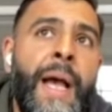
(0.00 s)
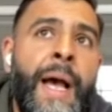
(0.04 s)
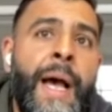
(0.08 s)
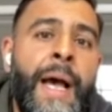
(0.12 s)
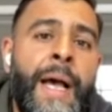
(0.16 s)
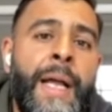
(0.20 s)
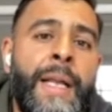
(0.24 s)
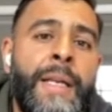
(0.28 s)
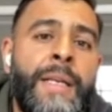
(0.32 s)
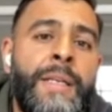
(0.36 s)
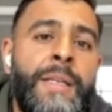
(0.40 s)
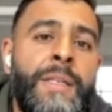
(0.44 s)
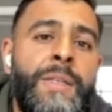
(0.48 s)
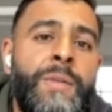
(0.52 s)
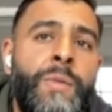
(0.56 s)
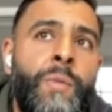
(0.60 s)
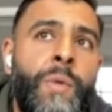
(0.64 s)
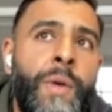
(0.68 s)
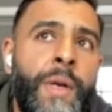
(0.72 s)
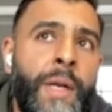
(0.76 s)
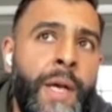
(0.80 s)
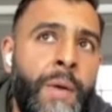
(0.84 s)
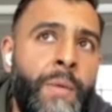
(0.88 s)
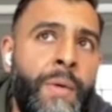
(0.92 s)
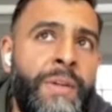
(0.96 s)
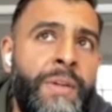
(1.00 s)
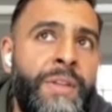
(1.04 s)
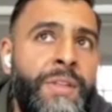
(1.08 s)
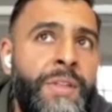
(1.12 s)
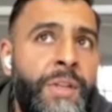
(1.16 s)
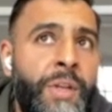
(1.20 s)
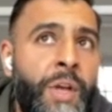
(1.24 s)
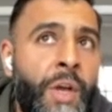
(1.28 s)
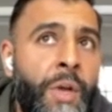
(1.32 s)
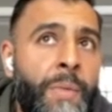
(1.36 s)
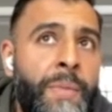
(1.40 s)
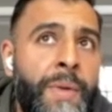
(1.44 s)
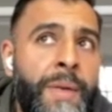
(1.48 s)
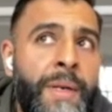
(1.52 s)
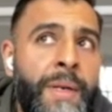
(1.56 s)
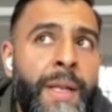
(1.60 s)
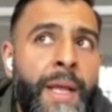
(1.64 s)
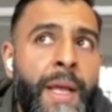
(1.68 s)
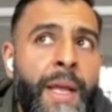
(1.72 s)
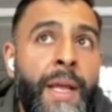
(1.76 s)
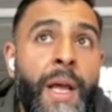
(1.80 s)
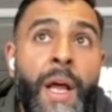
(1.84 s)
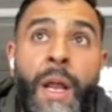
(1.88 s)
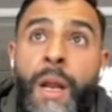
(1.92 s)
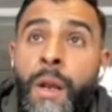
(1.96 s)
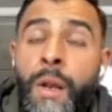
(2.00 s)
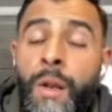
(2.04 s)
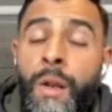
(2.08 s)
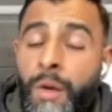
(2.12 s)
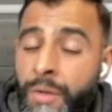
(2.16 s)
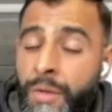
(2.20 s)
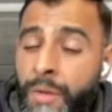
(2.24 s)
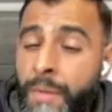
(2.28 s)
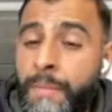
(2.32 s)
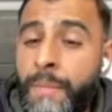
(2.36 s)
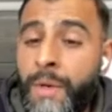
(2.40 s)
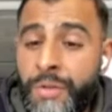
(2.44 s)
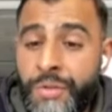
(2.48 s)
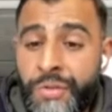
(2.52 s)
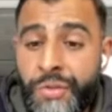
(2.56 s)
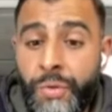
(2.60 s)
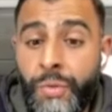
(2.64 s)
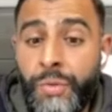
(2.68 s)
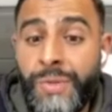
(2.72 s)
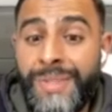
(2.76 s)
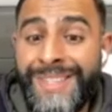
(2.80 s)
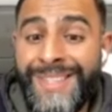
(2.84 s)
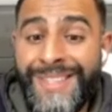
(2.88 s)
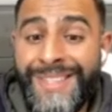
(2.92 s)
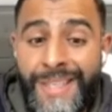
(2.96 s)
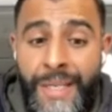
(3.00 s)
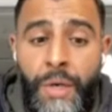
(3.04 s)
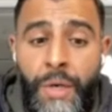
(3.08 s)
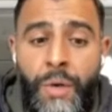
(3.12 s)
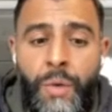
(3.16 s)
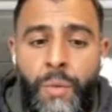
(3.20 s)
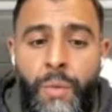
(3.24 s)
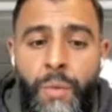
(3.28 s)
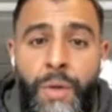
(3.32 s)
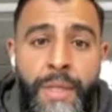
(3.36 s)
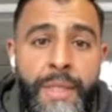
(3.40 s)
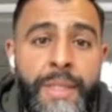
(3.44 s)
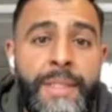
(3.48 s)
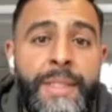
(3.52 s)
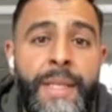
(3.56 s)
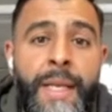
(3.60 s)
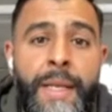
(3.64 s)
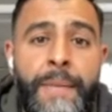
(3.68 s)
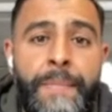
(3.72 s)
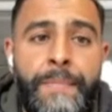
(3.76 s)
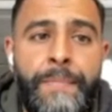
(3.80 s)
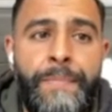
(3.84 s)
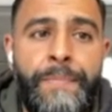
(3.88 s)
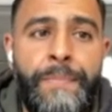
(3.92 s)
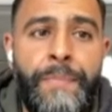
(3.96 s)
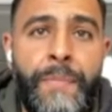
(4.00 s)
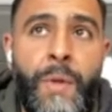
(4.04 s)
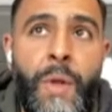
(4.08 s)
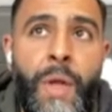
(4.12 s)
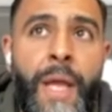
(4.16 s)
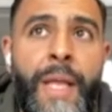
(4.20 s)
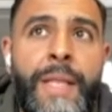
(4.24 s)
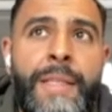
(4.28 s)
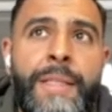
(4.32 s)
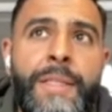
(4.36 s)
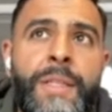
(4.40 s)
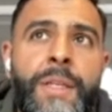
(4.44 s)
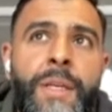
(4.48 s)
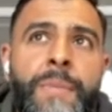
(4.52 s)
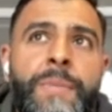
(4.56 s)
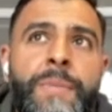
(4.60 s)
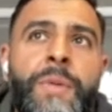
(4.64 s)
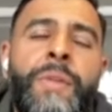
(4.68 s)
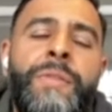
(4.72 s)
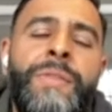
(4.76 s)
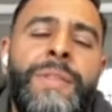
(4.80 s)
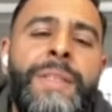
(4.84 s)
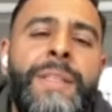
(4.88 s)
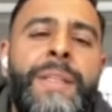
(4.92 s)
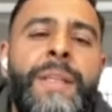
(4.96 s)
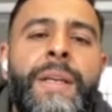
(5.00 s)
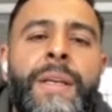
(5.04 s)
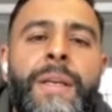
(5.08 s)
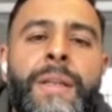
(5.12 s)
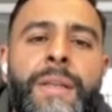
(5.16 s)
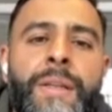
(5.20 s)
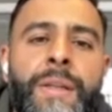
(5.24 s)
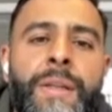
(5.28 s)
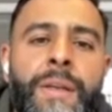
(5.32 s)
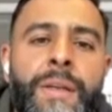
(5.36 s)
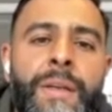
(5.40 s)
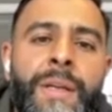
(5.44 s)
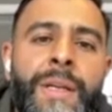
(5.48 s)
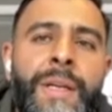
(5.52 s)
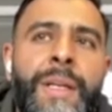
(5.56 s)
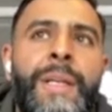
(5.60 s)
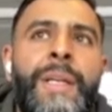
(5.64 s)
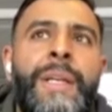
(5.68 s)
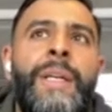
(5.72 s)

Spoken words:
And when I went to the open day, a lot of the modules still were the same. In terms, obviously, the